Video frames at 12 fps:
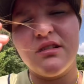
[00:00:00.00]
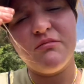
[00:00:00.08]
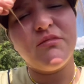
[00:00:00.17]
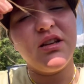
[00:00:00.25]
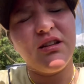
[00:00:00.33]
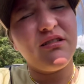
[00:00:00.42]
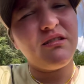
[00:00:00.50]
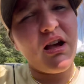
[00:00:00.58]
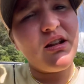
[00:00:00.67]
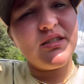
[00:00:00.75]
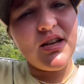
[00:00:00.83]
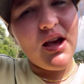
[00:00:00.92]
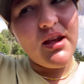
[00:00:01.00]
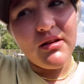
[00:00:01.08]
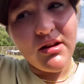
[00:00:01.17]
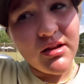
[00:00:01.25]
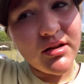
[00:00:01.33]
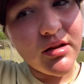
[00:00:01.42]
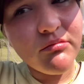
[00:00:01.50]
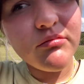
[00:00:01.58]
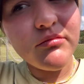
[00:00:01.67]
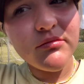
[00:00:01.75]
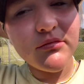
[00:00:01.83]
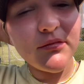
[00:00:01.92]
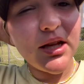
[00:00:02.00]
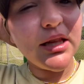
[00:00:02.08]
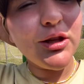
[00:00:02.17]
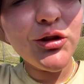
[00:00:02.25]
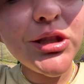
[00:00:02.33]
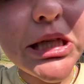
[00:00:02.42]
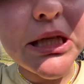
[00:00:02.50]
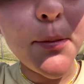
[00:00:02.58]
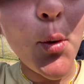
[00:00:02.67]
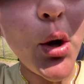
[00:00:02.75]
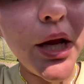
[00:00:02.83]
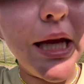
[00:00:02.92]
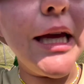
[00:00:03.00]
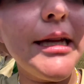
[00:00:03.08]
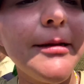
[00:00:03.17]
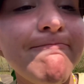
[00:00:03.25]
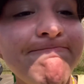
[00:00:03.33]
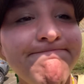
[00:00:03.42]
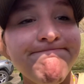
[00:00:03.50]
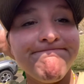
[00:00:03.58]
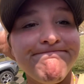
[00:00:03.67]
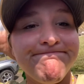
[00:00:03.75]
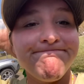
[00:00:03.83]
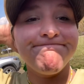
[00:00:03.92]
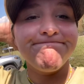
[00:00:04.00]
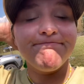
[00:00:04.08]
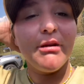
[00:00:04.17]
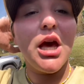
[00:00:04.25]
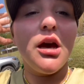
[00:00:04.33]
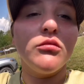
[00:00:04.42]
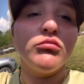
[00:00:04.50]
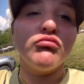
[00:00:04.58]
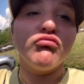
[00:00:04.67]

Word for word: I'm like kind of tired and I'm a little disappointed. Yeah.